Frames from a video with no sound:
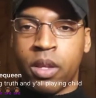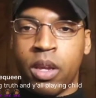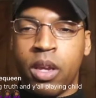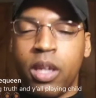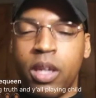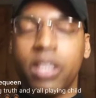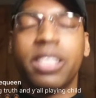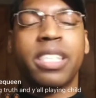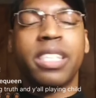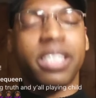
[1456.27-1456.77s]

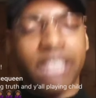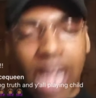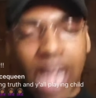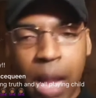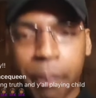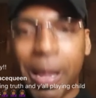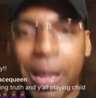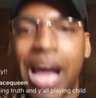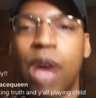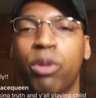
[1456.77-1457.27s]

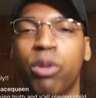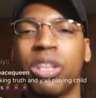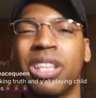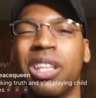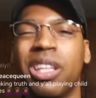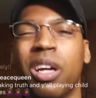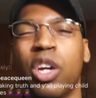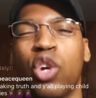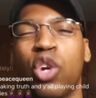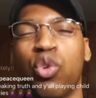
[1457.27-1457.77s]
stomp out
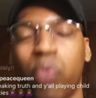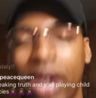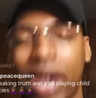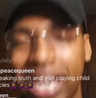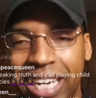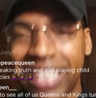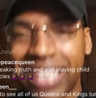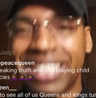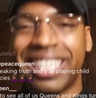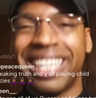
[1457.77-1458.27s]
the
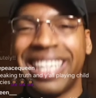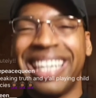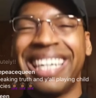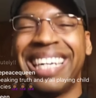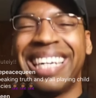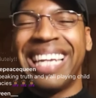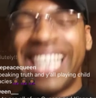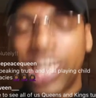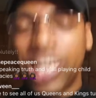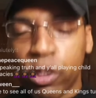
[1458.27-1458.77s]
greatest
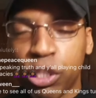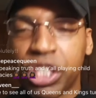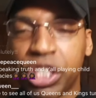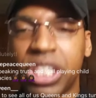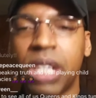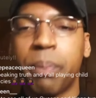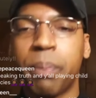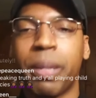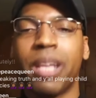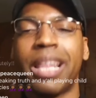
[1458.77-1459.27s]

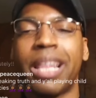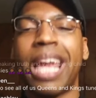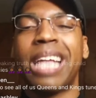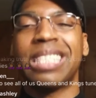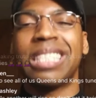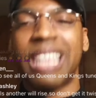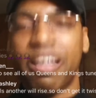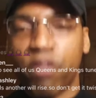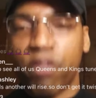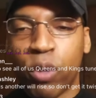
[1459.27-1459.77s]
leadership that has
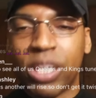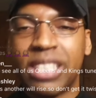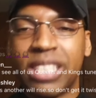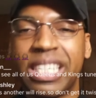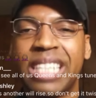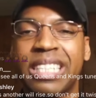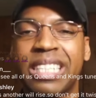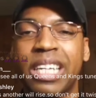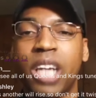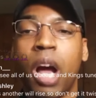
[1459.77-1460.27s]
ever
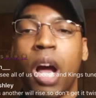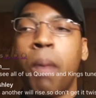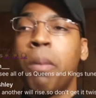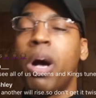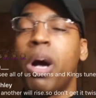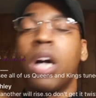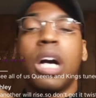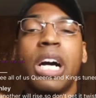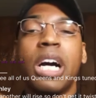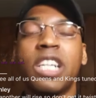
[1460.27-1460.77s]
existed
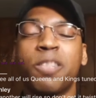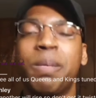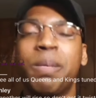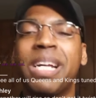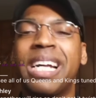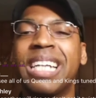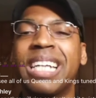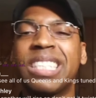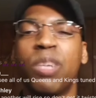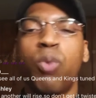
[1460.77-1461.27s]
among us,
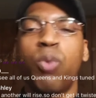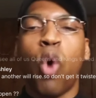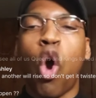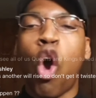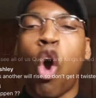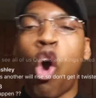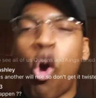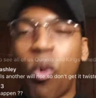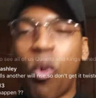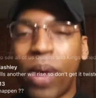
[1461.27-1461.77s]
because it will
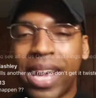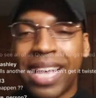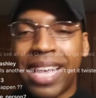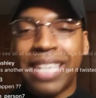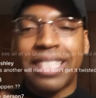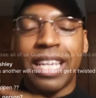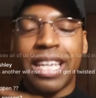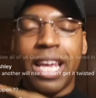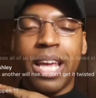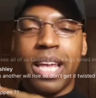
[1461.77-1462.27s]

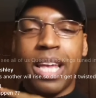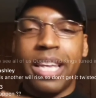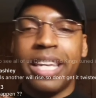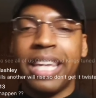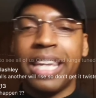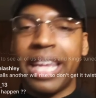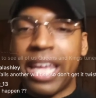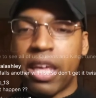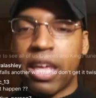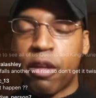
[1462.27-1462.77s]
always
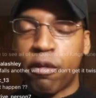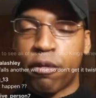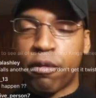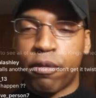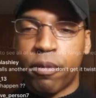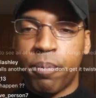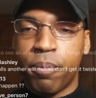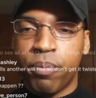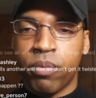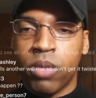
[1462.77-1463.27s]
live.
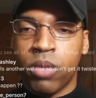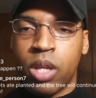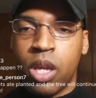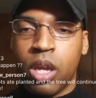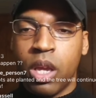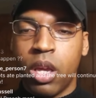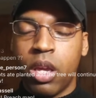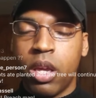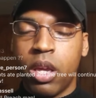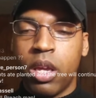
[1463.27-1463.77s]

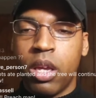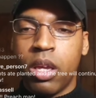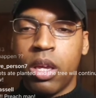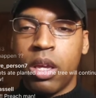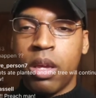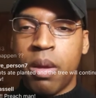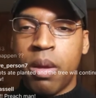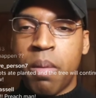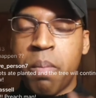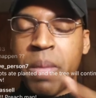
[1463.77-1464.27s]

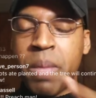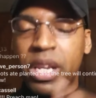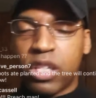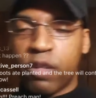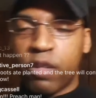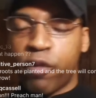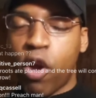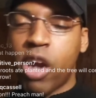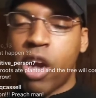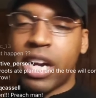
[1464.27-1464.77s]
Minister
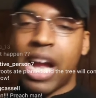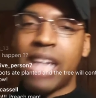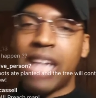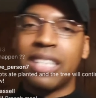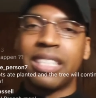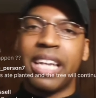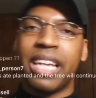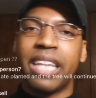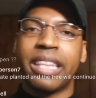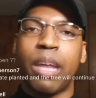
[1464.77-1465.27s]
Farrakhan
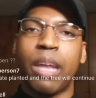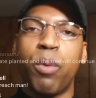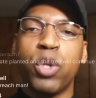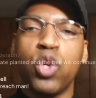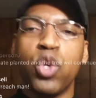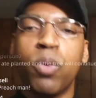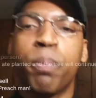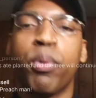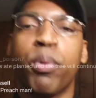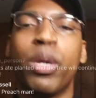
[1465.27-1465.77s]
said that when
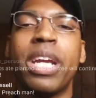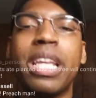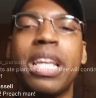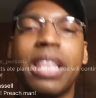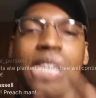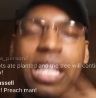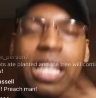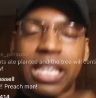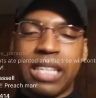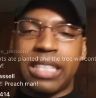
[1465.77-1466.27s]
you breathe
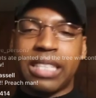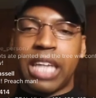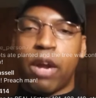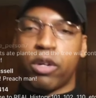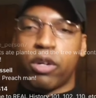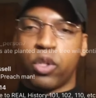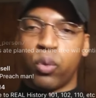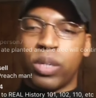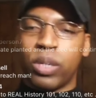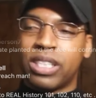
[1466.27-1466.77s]
in these
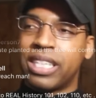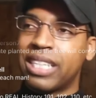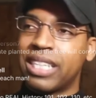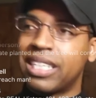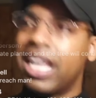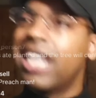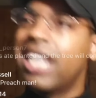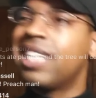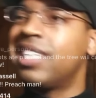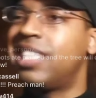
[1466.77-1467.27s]
characteristics,
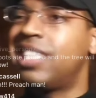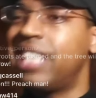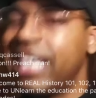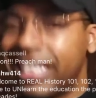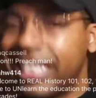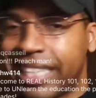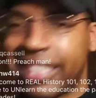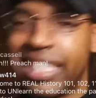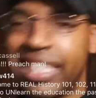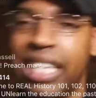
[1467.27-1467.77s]

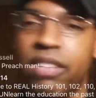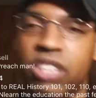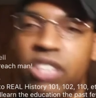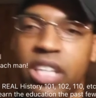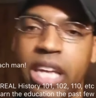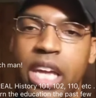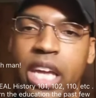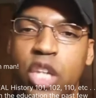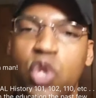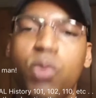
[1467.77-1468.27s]
Jesus lives
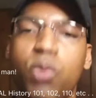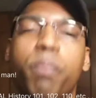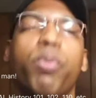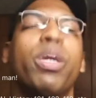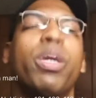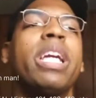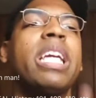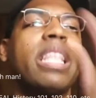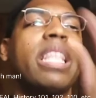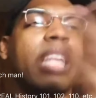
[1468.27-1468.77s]
again. You
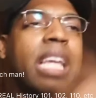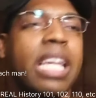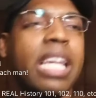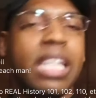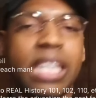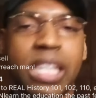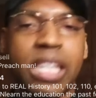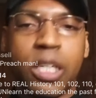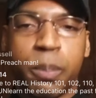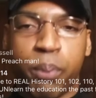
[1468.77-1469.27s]
breathe in
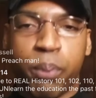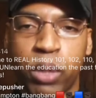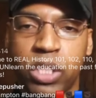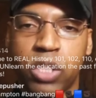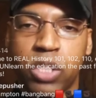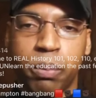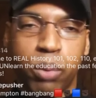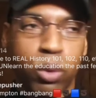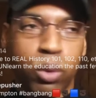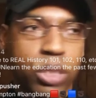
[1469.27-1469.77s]
these
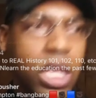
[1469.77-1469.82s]
principles,